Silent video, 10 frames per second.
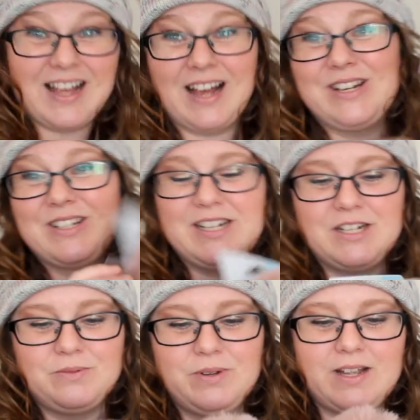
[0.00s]
I just need
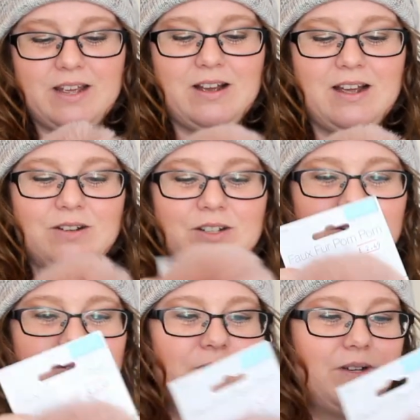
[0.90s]
to work out how
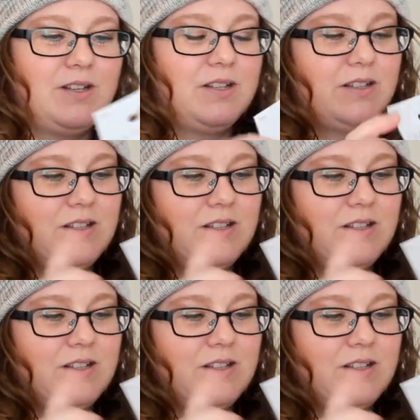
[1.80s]
to